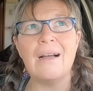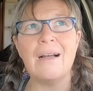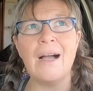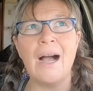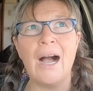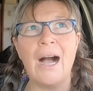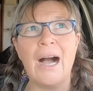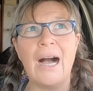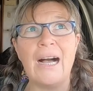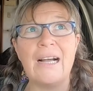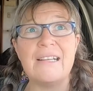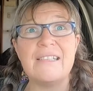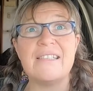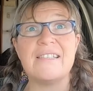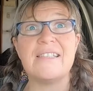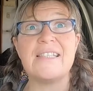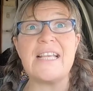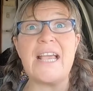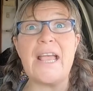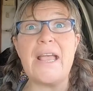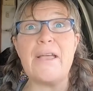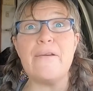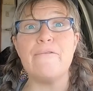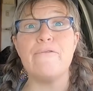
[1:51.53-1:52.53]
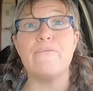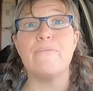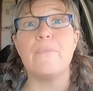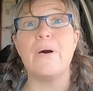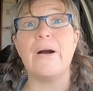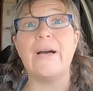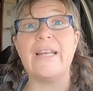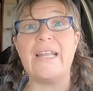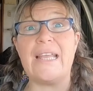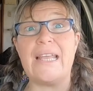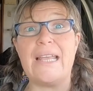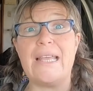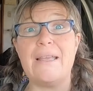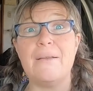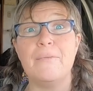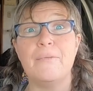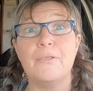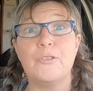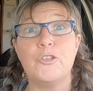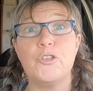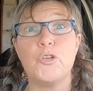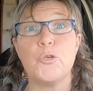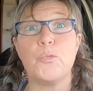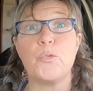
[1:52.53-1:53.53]
uh, save money
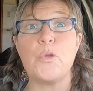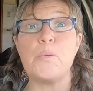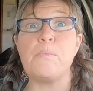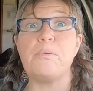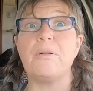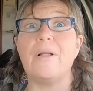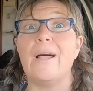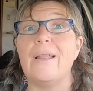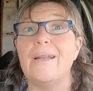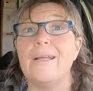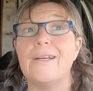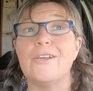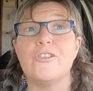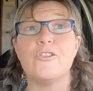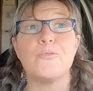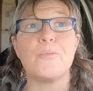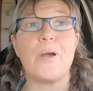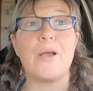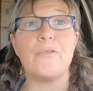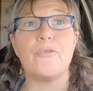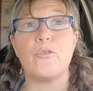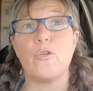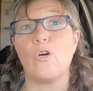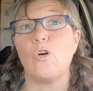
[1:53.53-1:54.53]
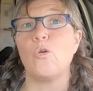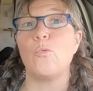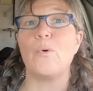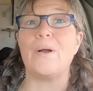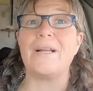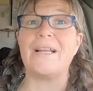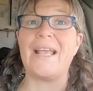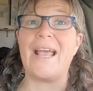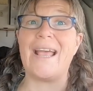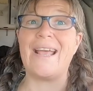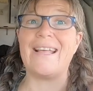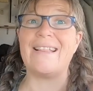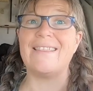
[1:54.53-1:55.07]
to replenish my 401k